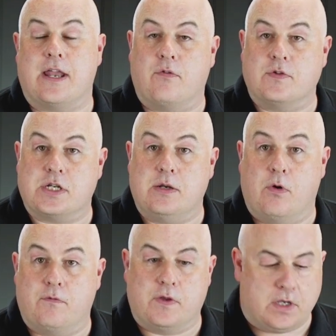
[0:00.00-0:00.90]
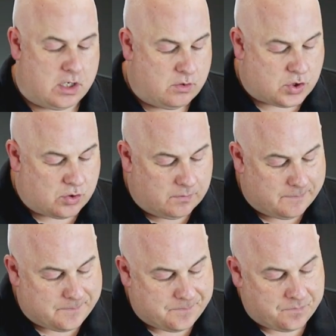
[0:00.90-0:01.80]
and obviously one for the
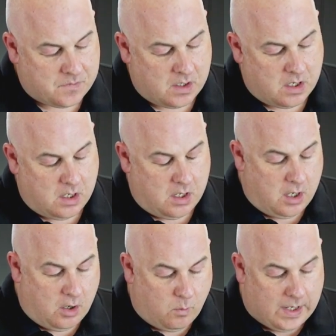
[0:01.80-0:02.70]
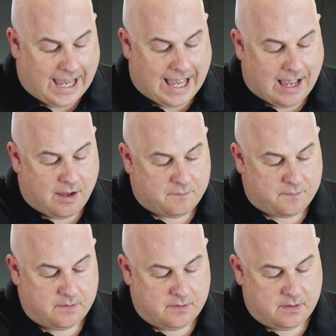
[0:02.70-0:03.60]
neutral. We
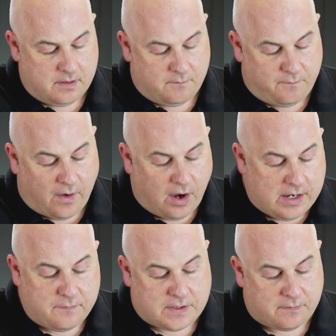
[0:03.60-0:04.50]
have five